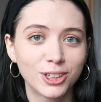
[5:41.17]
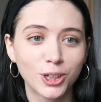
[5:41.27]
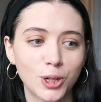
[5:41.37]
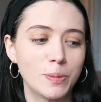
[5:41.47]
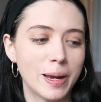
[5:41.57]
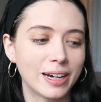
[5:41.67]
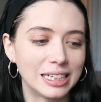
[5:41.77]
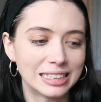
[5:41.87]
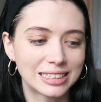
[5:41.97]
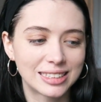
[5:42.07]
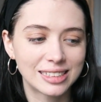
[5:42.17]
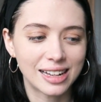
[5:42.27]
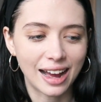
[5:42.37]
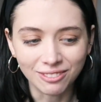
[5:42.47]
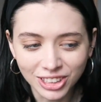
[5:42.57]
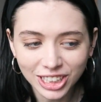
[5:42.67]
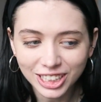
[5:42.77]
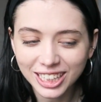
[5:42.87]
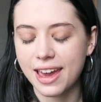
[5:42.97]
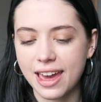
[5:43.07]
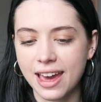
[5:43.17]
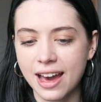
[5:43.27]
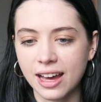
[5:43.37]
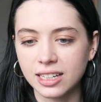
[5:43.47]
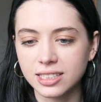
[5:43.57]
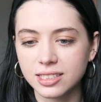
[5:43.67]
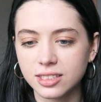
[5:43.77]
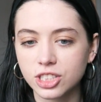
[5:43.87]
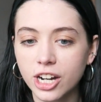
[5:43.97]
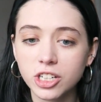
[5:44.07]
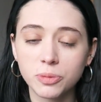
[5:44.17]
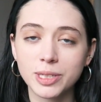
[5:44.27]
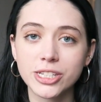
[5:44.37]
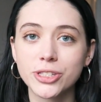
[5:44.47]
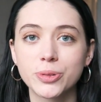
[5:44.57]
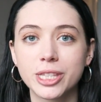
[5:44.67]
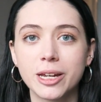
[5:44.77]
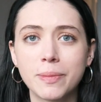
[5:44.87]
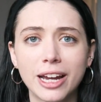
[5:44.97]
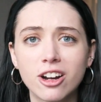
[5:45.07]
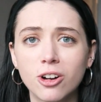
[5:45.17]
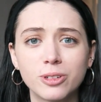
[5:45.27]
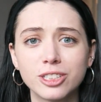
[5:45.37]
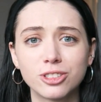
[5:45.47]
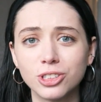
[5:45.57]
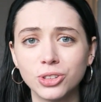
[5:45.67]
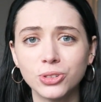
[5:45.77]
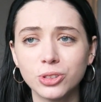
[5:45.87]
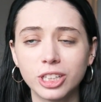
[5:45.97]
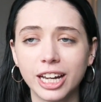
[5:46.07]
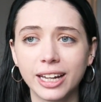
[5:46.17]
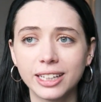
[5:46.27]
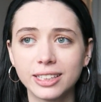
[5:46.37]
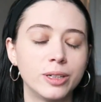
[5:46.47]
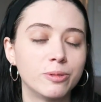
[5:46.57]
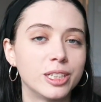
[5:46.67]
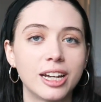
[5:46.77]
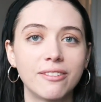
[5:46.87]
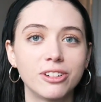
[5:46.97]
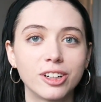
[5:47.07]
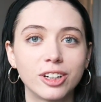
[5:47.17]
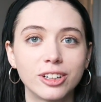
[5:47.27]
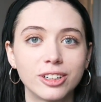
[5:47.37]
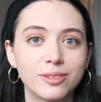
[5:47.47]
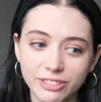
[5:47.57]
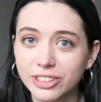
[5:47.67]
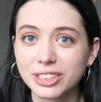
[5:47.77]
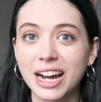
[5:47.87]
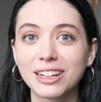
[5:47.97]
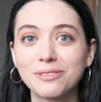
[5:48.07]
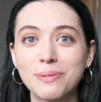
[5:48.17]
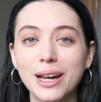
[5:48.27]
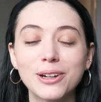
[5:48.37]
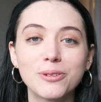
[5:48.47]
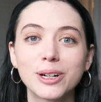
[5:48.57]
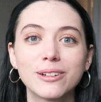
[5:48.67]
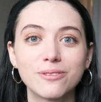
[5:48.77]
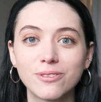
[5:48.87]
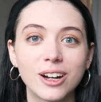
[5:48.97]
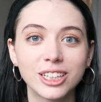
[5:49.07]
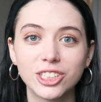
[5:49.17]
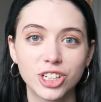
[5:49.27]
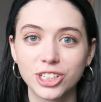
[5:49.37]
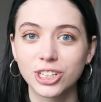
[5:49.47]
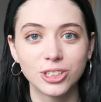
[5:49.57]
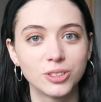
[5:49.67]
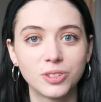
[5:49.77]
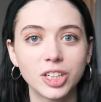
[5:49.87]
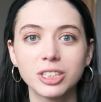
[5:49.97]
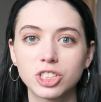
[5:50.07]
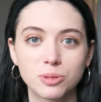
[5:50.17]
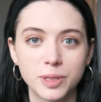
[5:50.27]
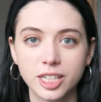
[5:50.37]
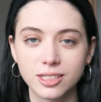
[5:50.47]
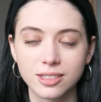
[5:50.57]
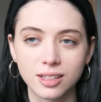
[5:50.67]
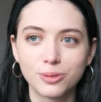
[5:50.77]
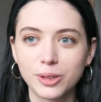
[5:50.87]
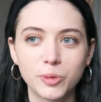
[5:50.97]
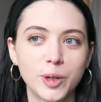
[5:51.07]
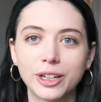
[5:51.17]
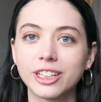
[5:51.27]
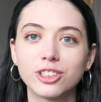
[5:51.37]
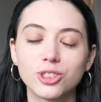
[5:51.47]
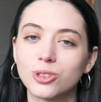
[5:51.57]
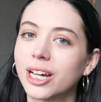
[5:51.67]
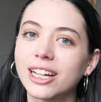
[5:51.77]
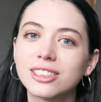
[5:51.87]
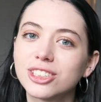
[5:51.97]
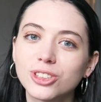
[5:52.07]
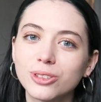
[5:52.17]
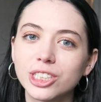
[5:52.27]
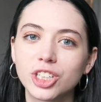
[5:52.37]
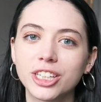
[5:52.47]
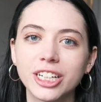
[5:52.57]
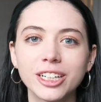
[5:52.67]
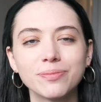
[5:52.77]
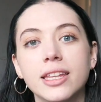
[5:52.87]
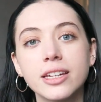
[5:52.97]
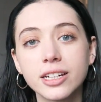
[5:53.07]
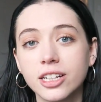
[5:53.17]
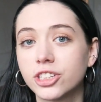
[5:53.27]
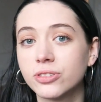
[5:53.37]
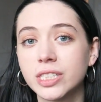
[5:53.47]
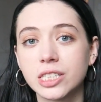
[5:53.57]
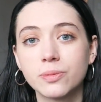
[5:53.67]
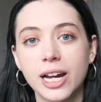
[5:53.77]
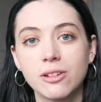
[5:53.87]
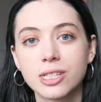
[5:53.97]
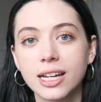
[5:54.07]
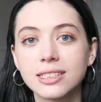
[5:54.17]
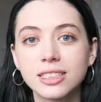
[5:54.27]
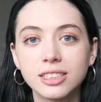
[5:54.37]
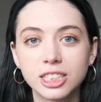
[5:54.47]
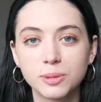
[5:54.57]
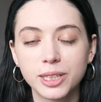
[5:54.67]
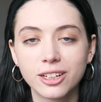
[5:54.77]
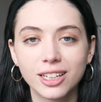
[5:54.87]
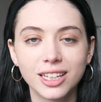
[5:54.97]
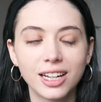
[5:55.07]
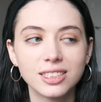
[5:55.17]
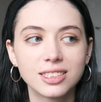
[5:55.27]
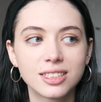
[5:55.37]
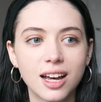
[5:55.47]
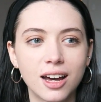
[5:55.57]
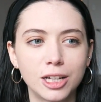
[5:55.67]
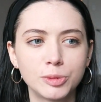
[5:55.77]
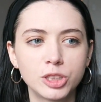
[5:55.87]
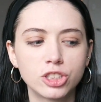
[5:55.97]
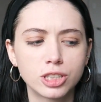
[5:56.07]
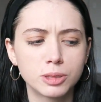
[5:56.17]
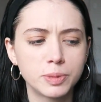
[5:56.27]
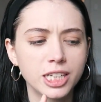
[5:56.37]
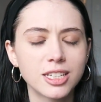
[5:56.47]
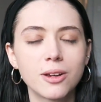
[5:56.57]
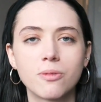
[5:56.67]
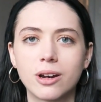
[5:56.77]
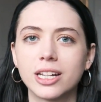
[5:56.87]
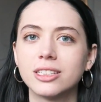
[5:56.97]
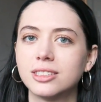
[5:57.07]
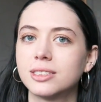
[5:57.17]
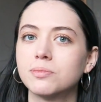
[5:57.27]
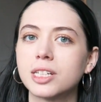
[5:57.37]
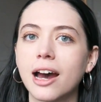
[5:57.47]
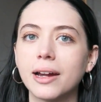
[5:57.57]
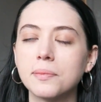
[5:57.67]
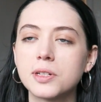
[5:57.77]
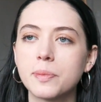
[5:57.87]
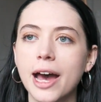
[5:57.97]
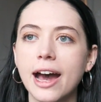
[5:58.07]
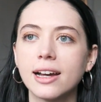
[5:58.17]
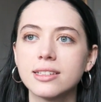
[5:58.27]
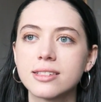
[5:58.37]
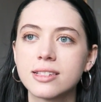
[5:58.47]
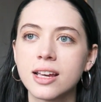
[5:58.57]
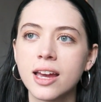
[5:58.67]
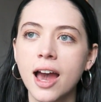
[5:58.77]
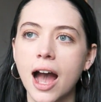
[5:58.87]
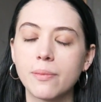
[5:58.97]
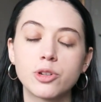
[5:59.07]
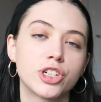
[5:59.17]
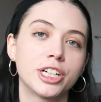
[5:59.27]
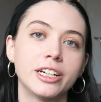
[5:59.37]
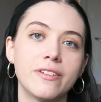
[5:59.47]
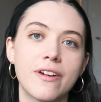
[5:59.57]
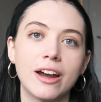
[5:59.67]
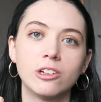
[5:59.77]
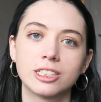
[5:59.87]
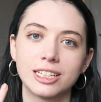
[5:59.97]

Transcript: co-parents ever. And starting the business with him, I always knew that we would never, for lack of a better word, fuck each other over, just because we wouldn't do that to each other. I think another reason why I was hesitant to speak on this is just because I wanted some time to pass. I'm sure if I was